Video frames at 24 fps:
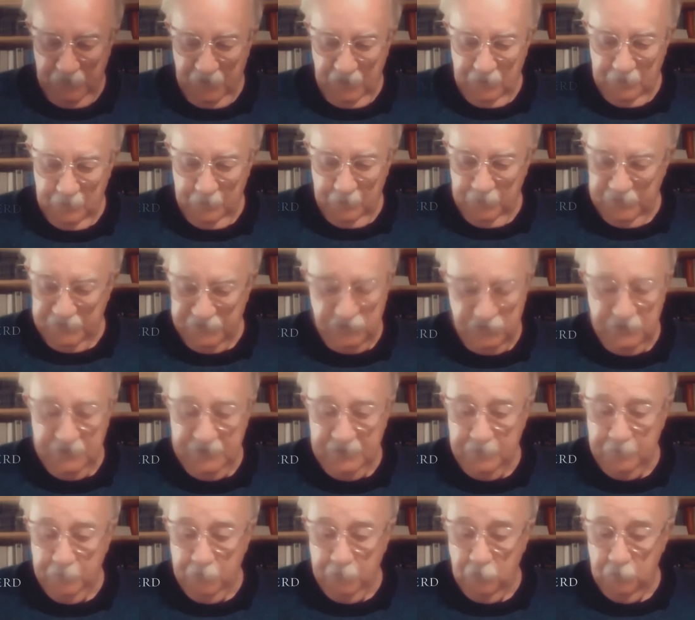Mr.
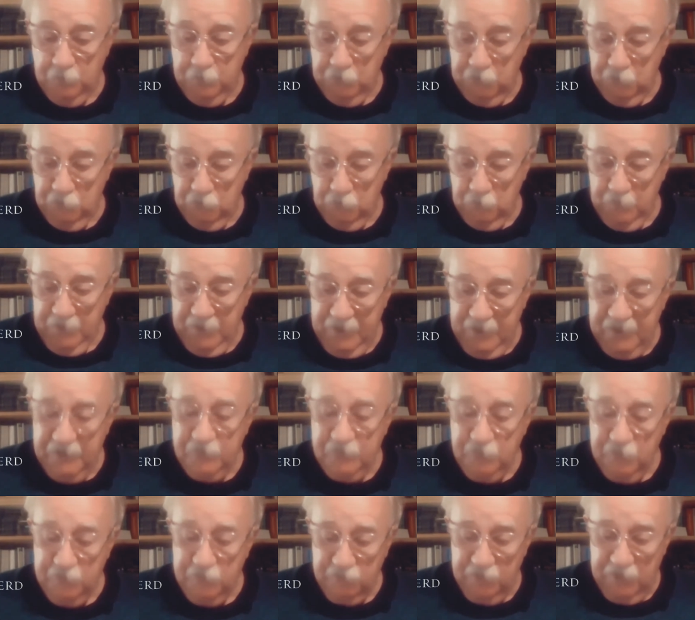Leopold Bloom
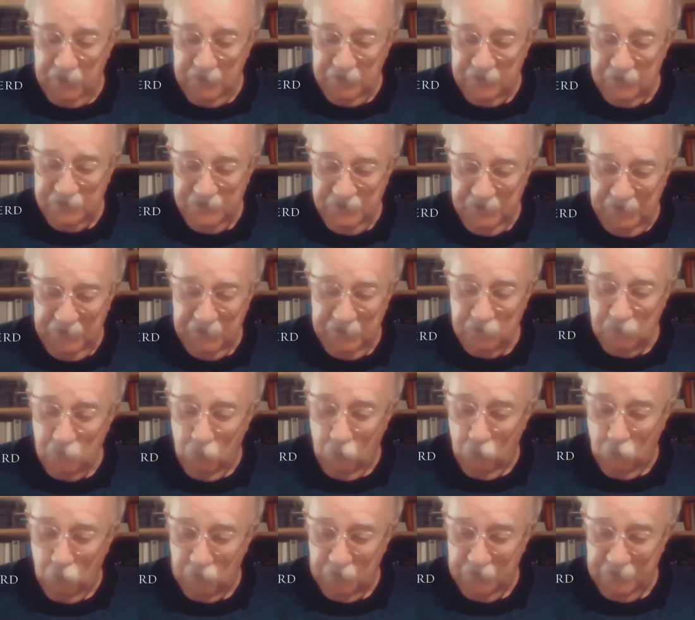ate with relish the inner
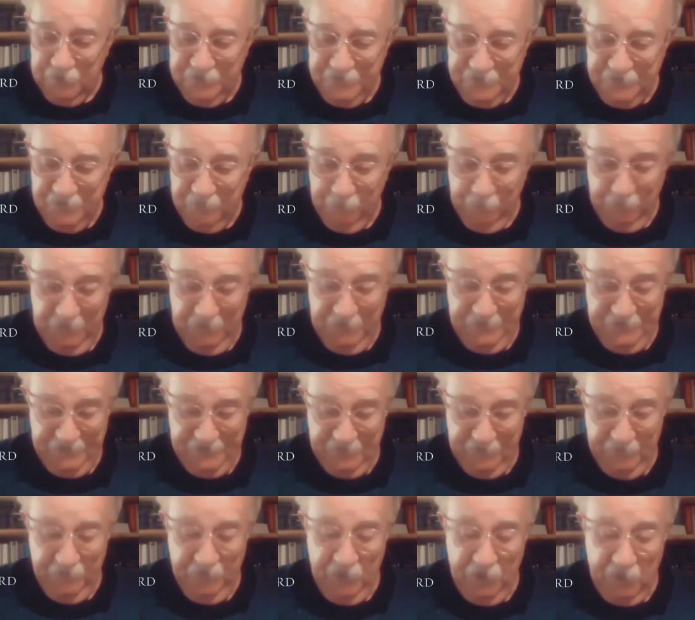organs of beasts
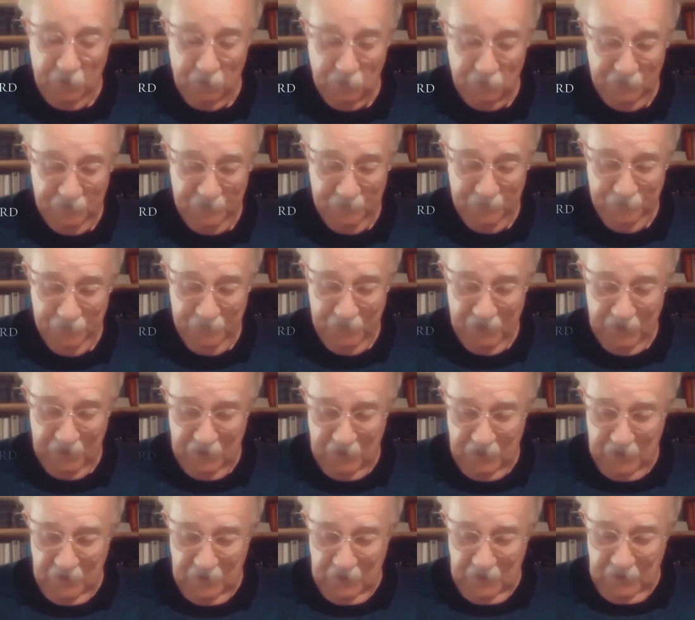and fowls.
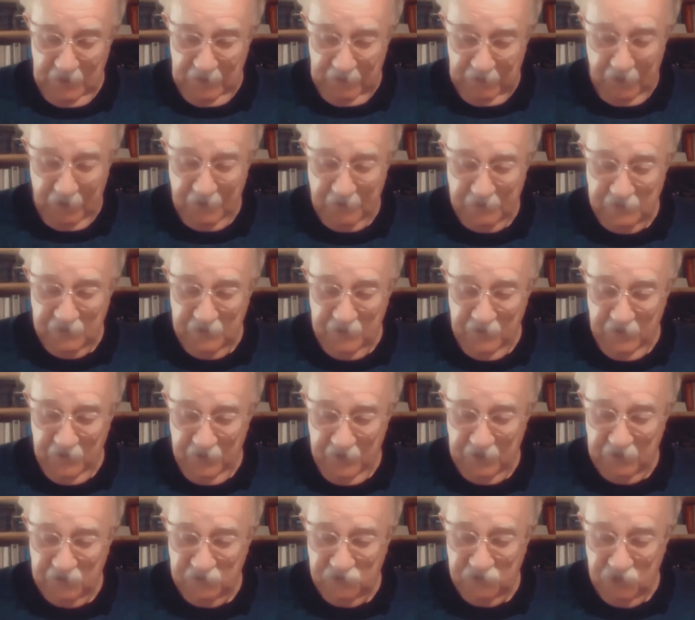He liked
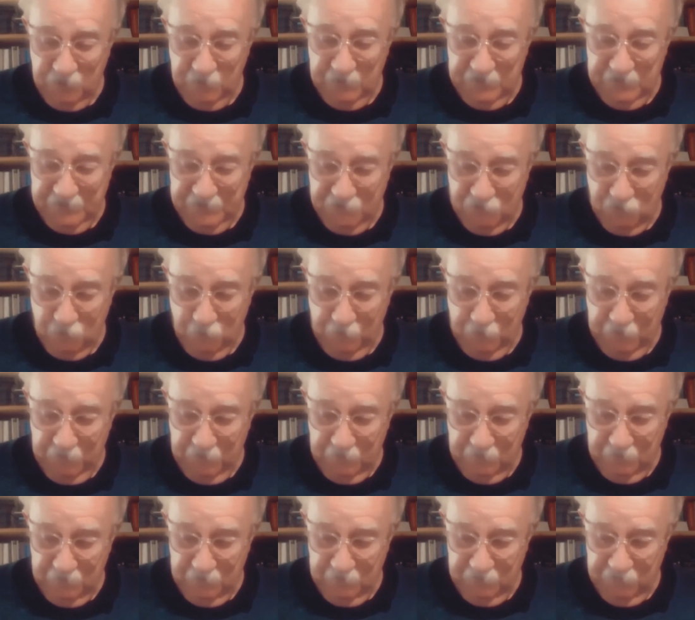thick giblet soup,
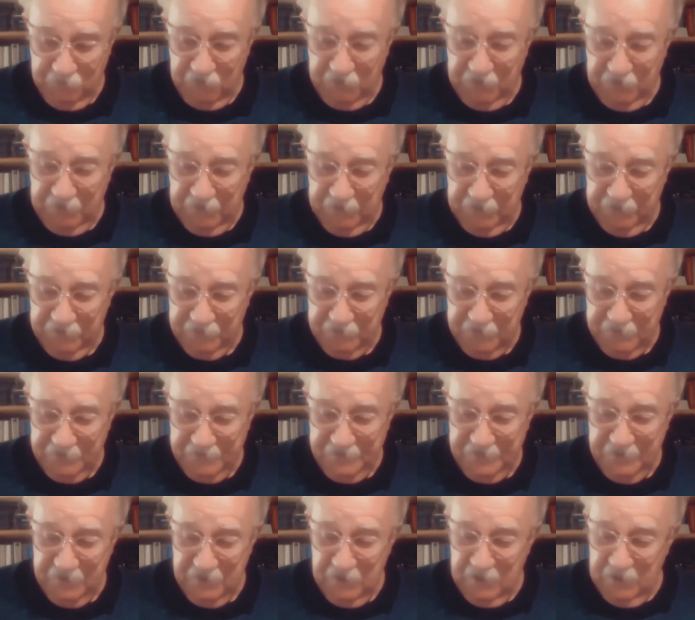nutty
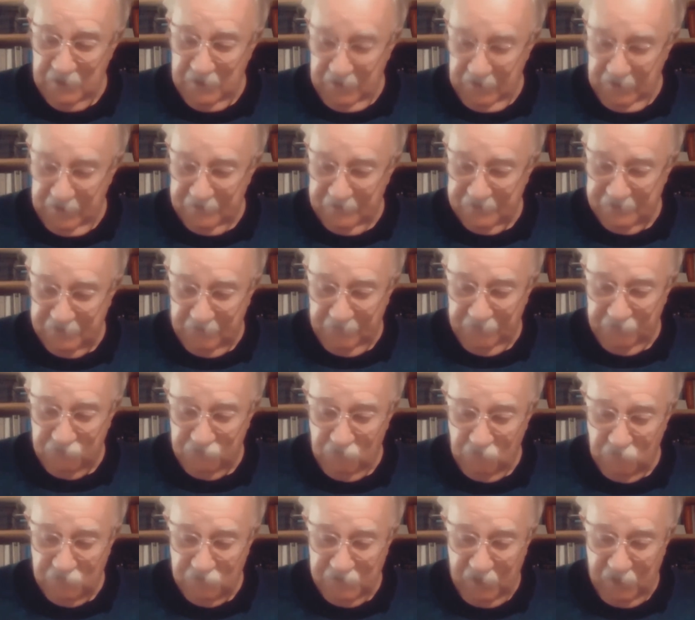gizzards, a stuffed
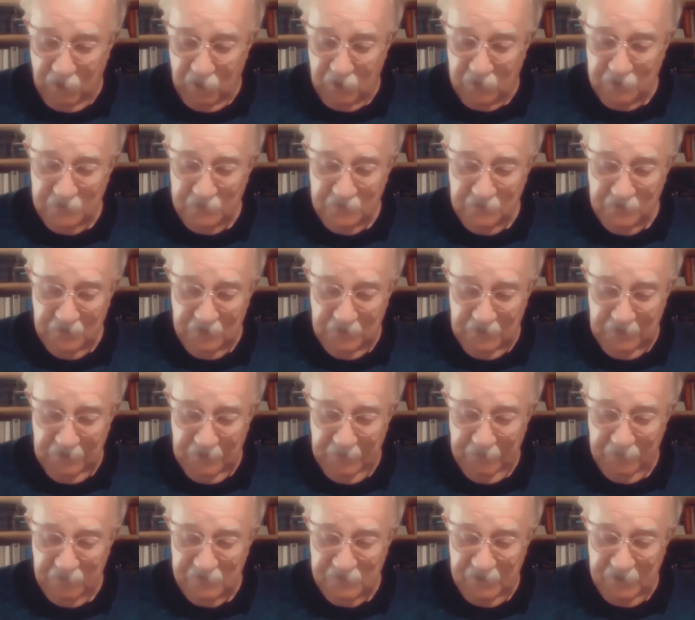roast heart,
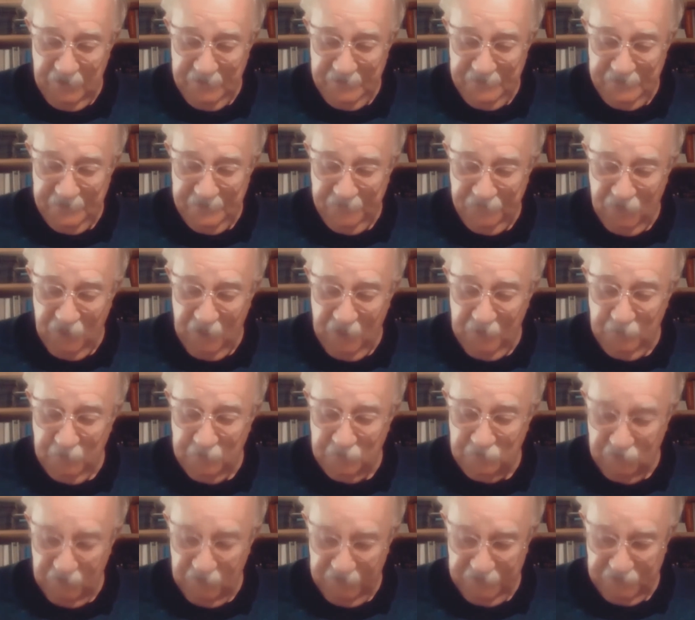liver slices fried
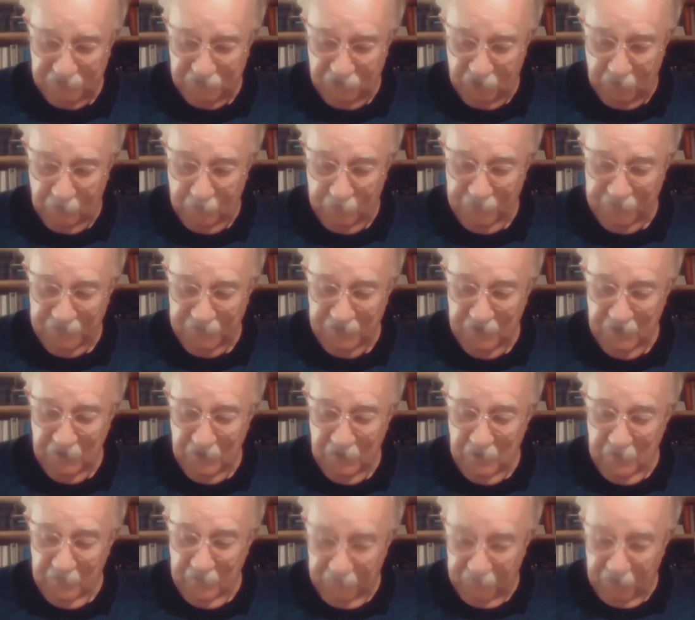with crust crumbs,
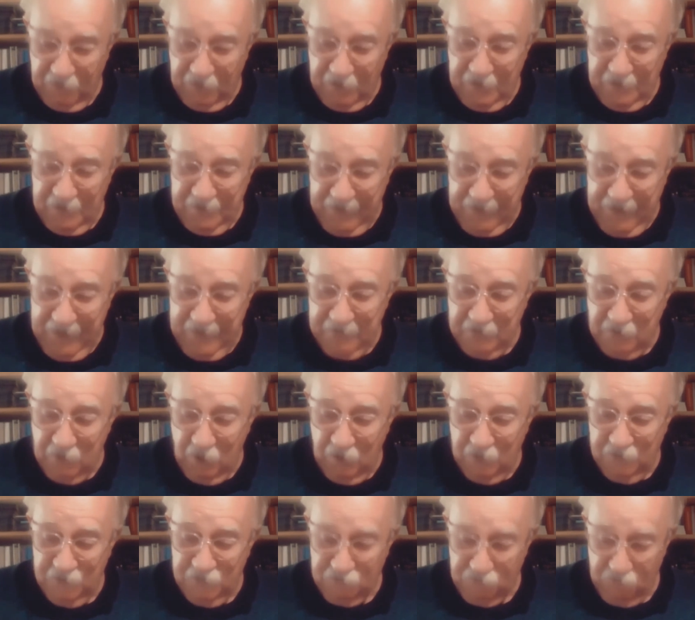fried
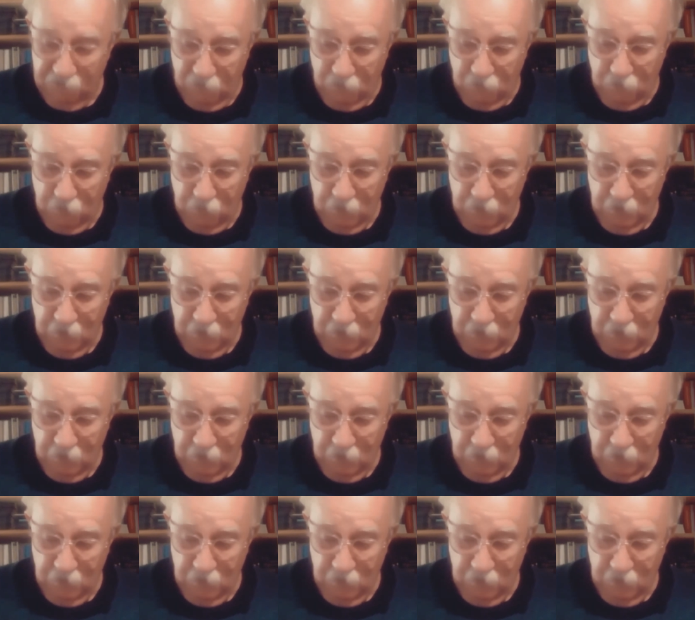hencods roe.